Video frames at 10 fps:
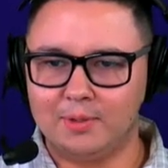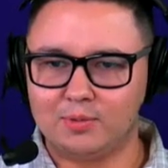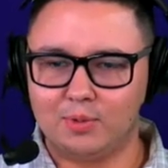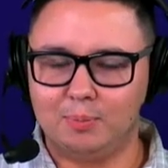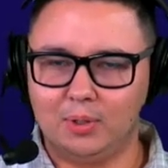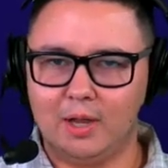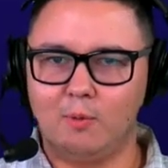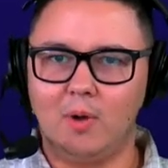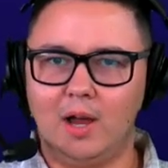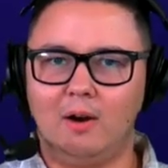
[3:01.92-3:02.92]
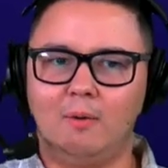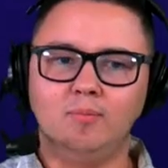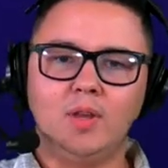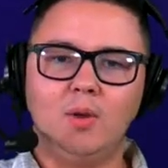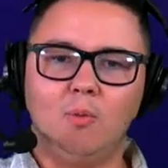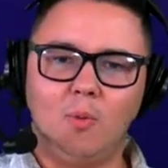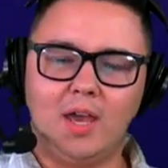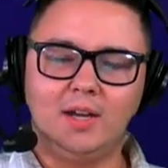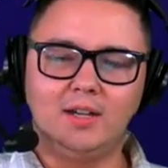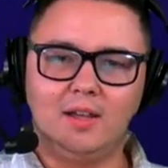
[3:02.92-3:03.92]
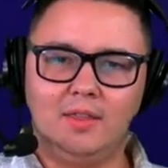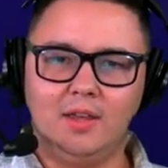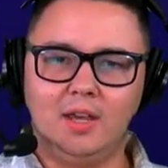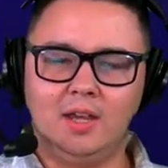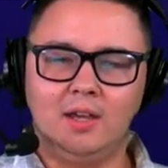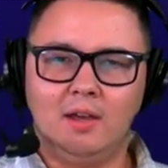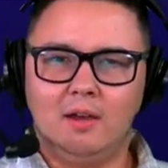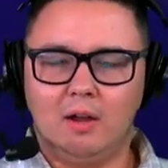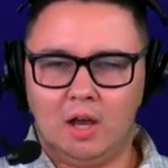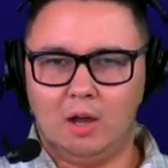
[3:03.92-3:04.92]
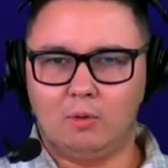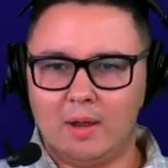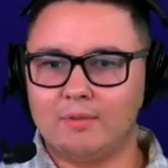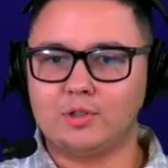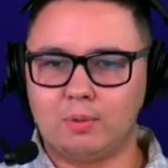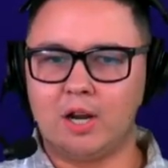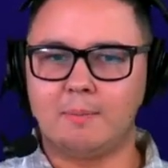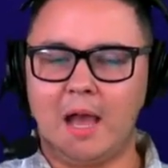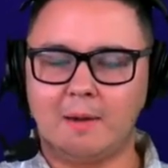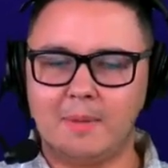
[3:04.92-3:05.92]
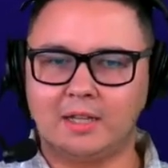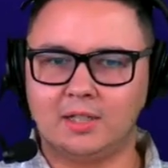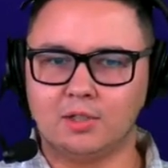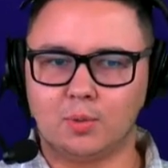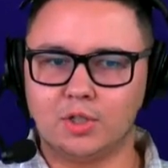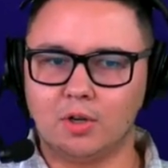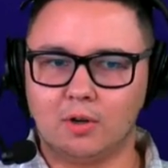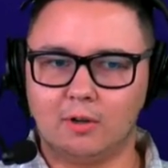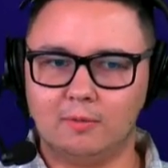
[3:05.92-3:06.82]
will play well when the Ravens running back makes his return.